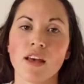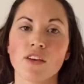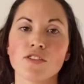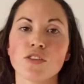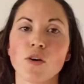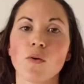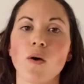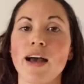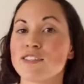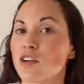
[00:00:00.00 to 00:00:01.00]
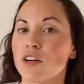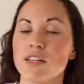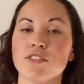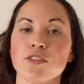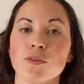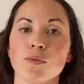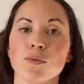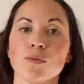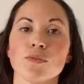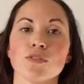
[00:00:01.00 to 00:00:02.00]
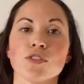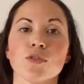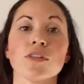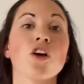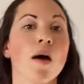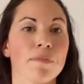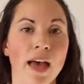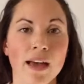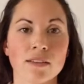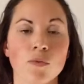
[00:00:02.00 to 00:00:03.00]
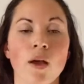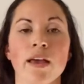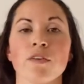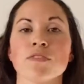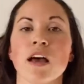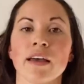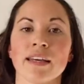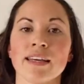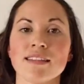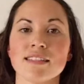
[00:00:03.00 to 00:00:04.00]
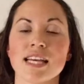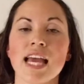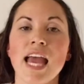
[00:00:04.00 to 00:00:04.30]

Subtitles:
So I started to adopt that way of tying it.